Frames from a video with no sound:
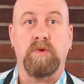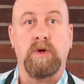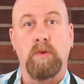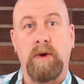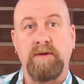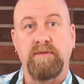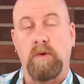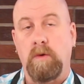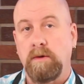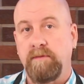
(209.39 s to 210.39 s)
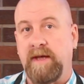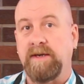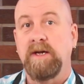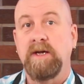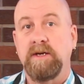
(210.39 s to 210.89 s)
we're going to wait for all of
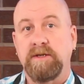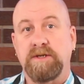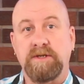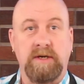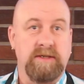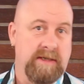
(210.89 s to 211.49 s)
that to start to